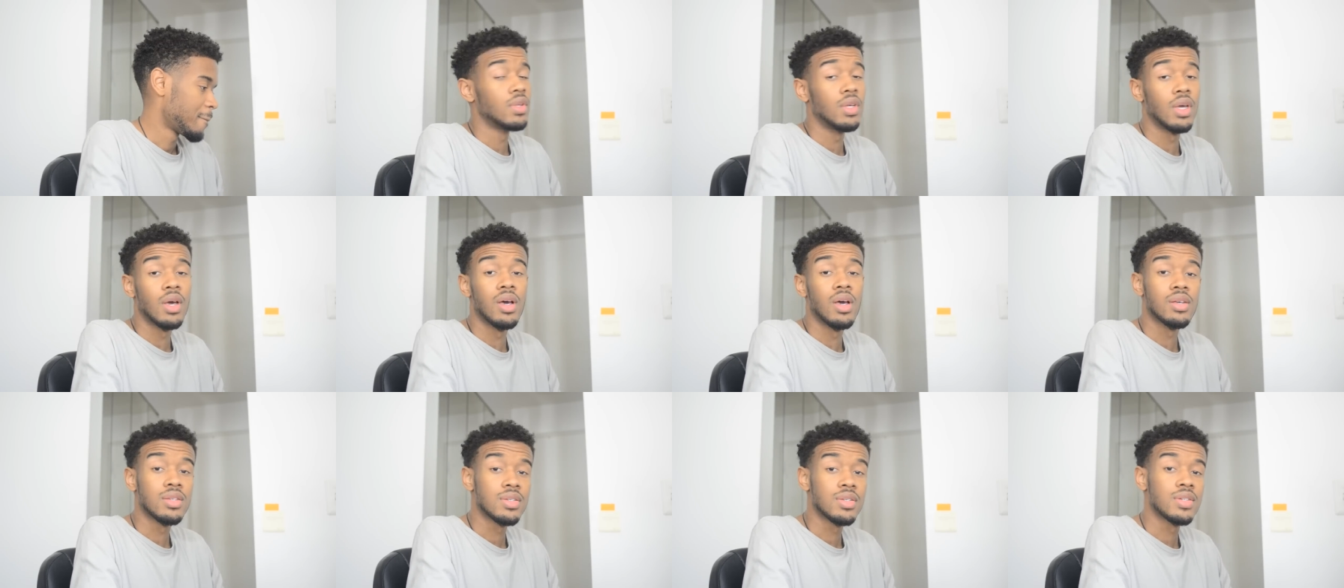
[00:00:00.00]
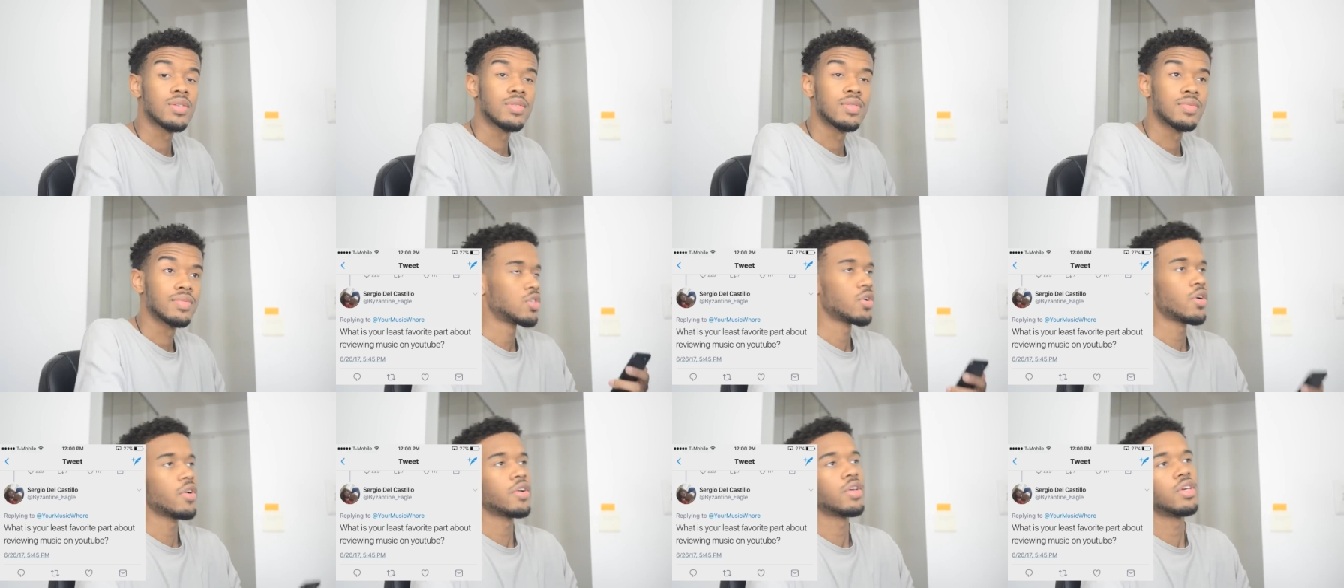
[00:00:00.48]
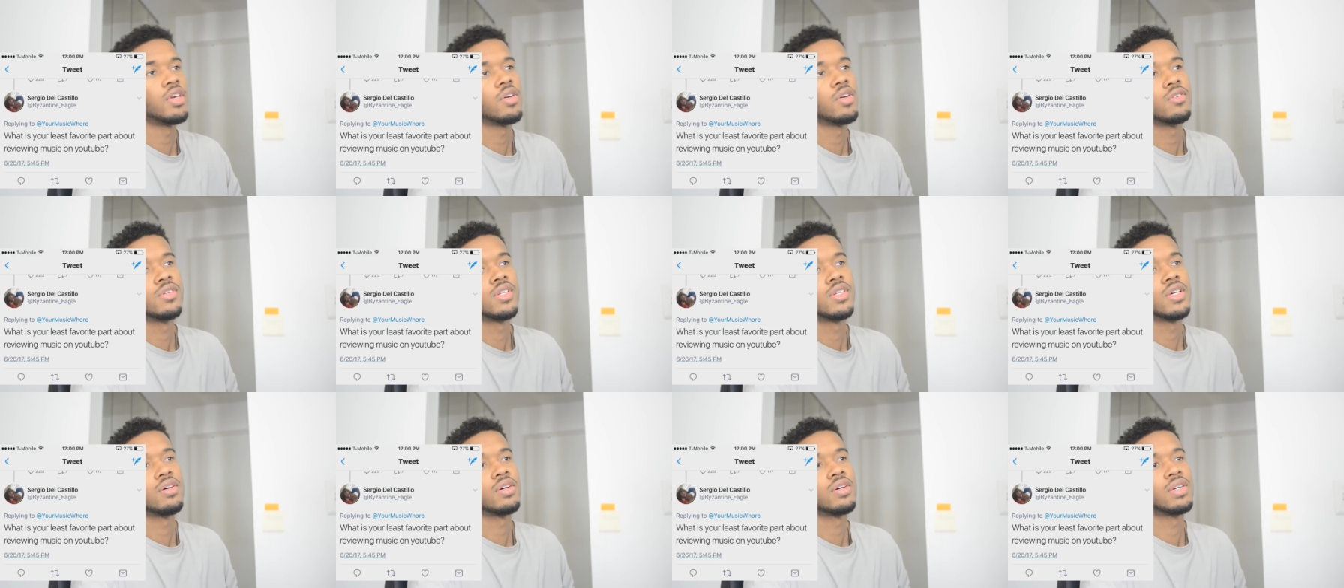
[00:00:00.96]
Yes.
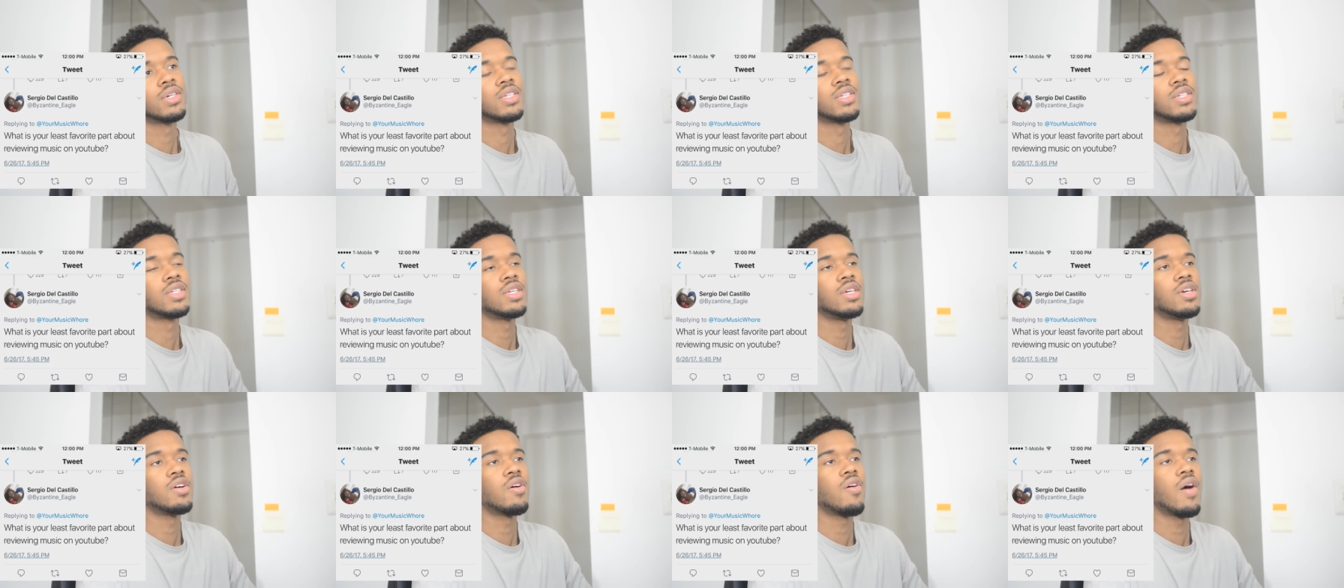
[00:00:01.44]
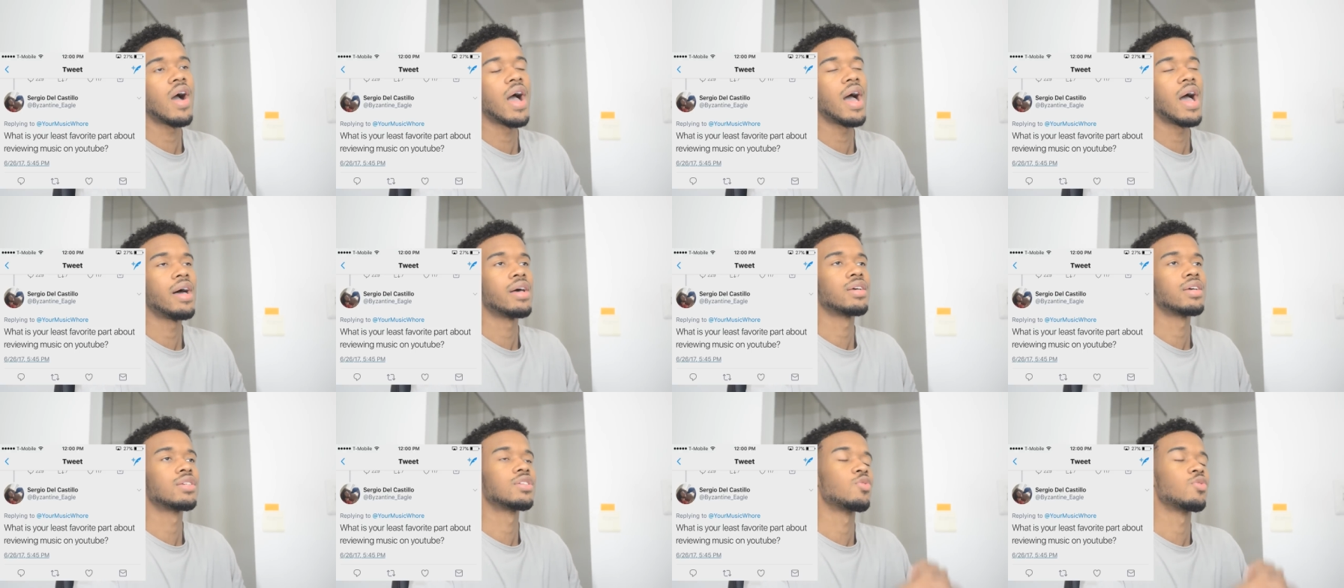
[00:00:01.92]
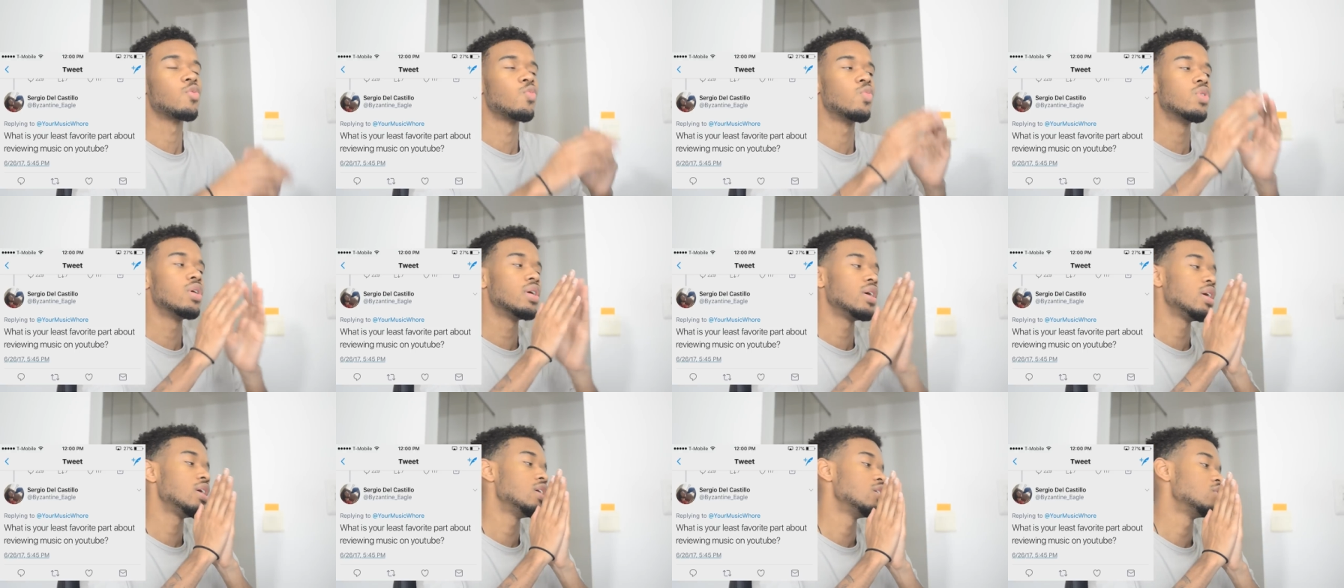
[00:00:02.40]
Sergio Del Castillo asks,
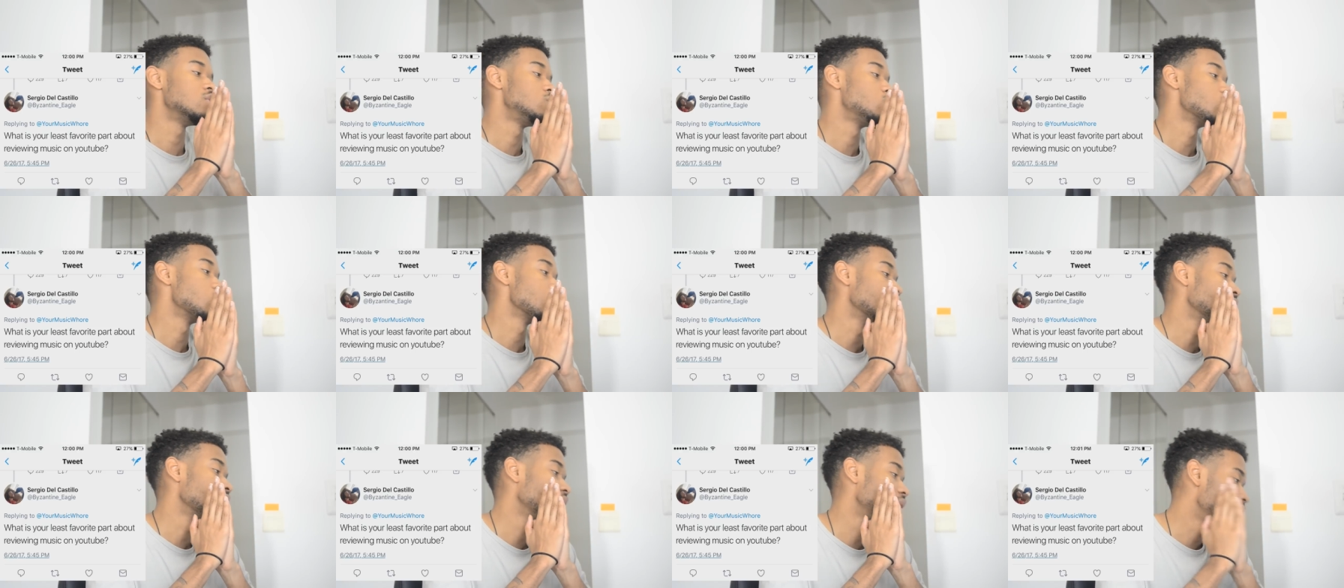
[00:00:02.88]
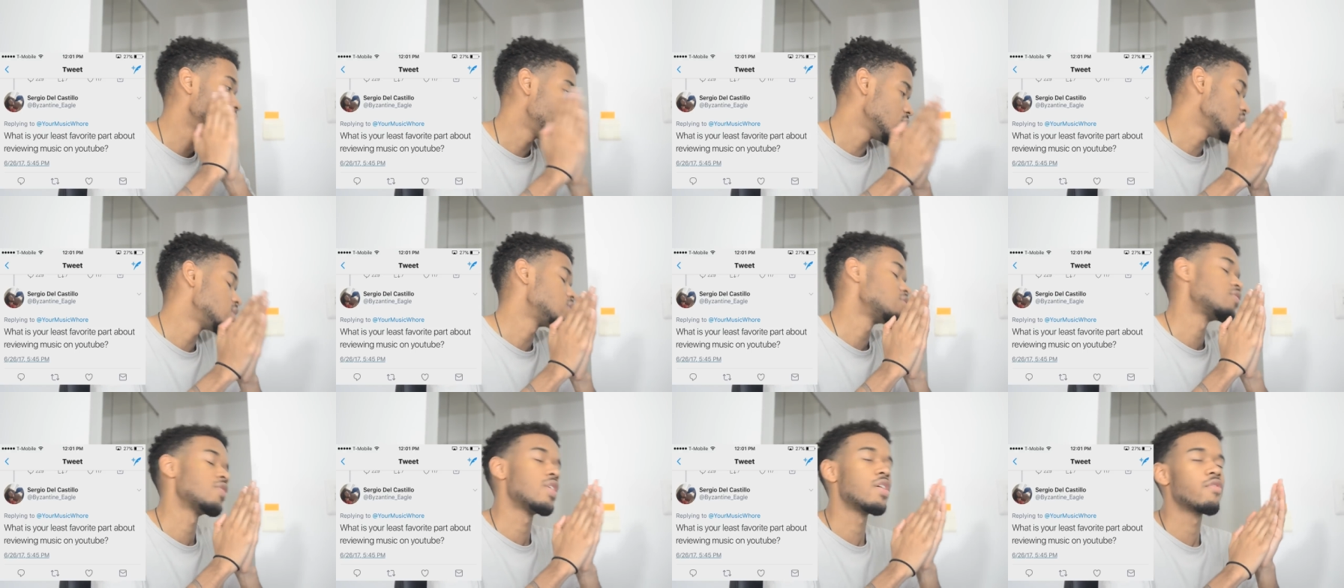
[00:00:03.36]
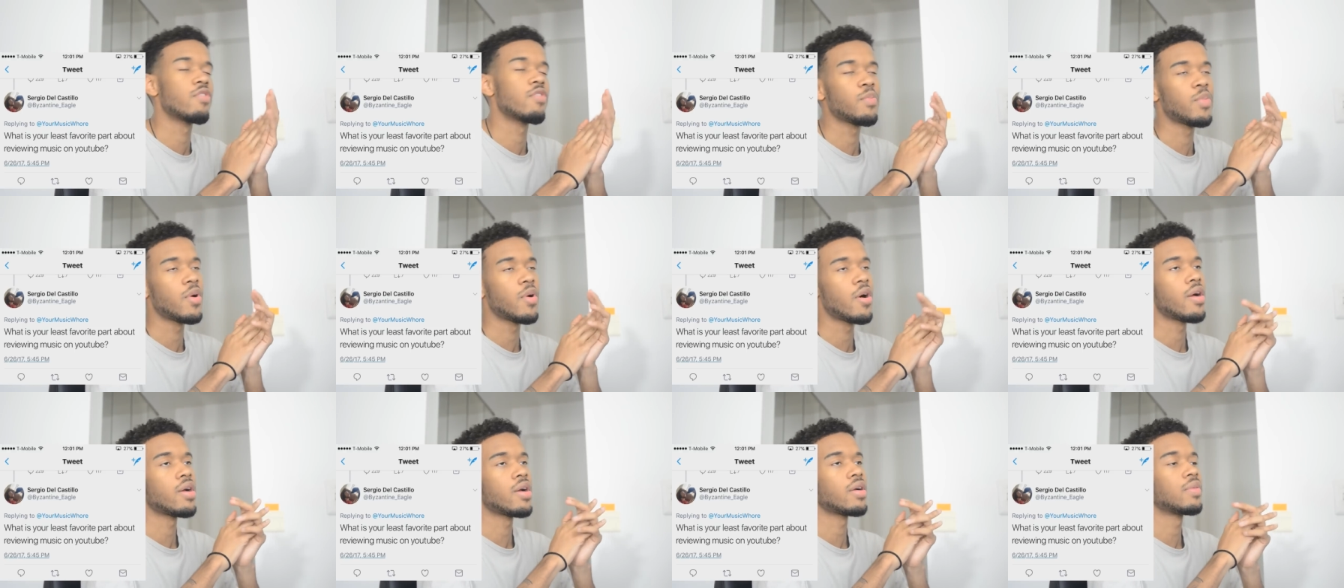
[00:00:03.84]
What is your least favorite
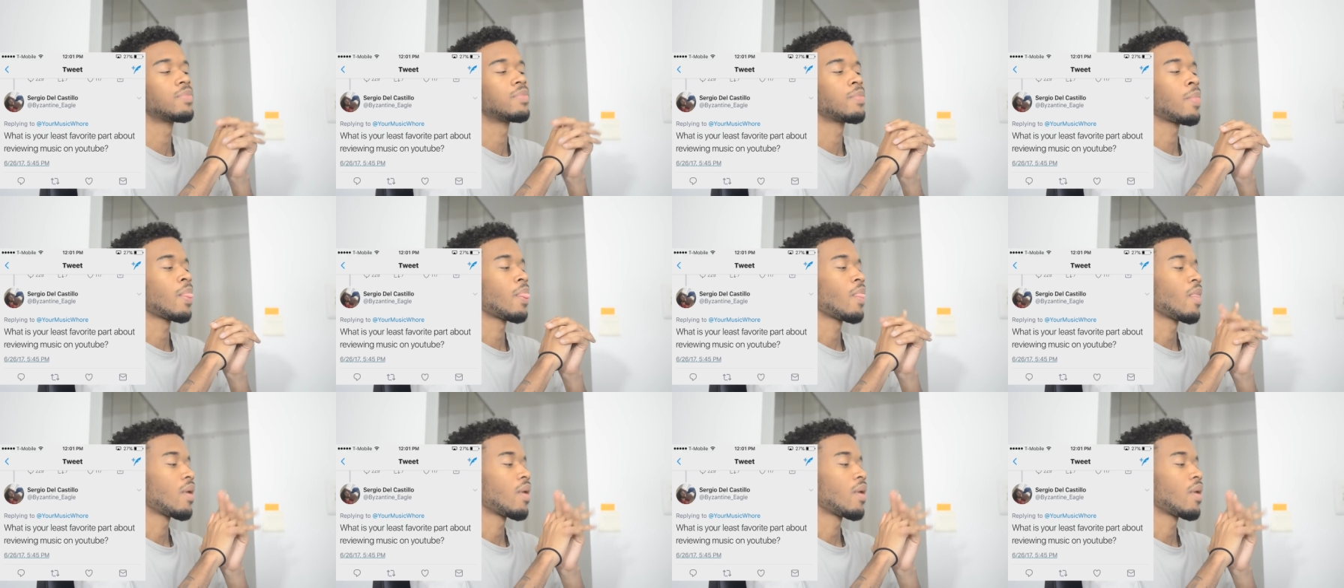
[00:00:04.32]
part